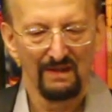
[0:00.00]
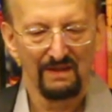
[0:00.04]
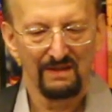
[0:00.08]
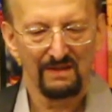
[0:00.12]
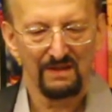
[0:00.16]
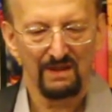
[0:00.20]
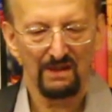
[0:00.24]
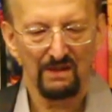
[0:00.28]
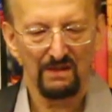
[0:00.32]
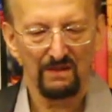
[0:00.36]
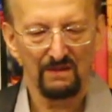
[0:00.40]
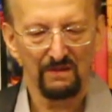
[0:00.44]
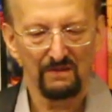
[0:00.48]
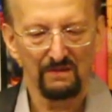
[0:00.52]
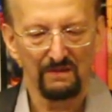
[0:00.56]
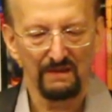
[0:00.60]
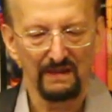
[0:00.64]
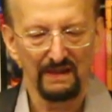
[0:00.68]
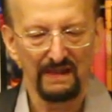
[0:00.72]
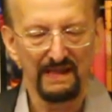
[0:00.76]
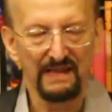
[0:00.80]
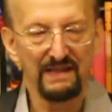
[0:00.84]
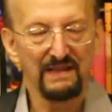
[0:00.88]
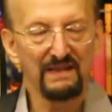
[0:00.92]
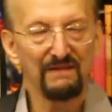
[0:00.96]
So
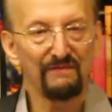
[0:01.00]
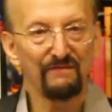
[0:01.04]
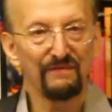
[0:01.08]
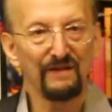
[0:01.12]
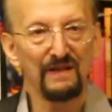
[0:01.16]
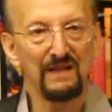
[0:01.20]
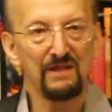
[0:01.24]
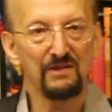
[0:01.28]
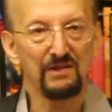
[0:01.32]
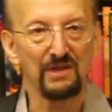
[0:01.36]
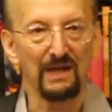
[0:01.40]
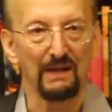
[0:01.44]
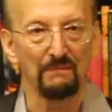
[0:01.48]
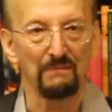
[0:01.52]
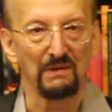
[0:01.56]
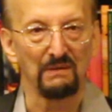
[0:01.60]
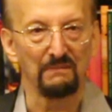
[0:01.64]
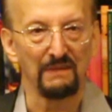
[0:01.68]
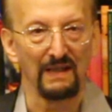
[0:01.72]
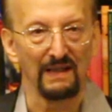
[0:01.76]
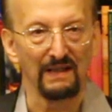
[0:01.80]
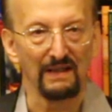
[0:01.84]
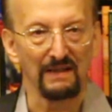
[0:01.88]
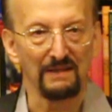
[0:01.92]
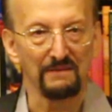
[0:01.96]
he didn't finish
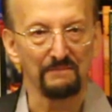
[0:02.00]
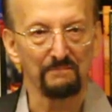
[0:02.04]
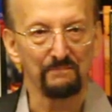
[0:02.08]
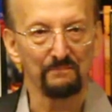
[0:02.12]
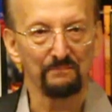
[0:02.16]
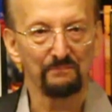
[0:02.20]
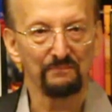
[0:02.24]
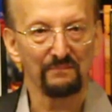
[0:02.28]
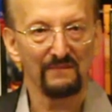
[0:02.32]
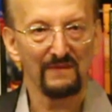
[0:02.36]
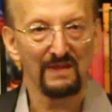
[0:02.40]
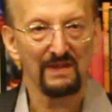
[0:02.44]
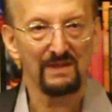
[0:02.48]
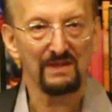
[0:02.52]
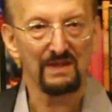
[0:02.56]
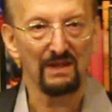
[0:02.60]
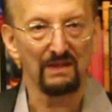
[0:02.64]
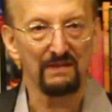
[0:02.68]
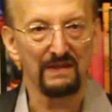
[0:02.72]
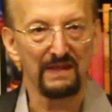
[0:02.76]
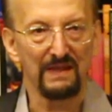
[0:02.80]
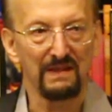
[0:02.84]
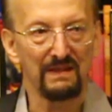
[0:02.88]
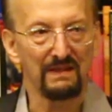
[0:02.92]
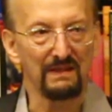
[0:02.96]
Abramelin. So
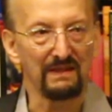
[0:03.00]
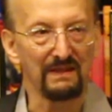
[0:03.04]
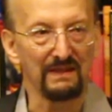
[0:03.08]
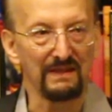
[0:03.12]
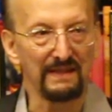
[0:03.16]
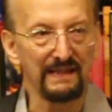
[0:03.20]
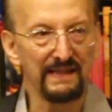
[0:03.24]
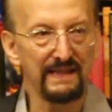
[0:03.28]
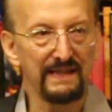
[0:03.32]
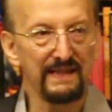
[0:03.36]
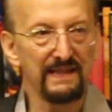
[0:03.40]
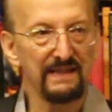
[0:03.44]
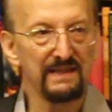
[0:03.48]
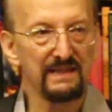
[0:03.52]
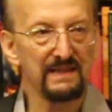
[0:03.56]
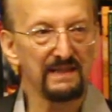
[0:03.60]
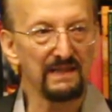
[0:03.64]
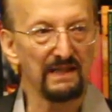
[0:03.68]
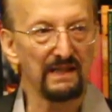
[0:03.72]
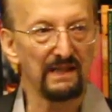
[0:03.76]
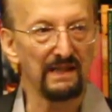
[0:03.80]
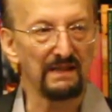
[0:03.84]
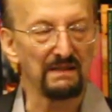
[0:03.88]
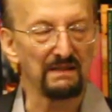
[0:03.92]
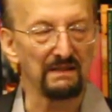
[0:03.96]
then years
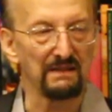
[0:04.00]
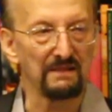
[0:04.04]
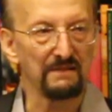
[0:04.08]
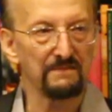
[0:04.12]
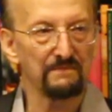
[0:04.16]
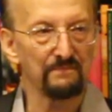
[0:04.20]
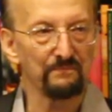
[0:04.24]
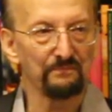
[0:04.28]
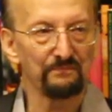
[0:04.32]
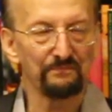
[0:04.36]
later,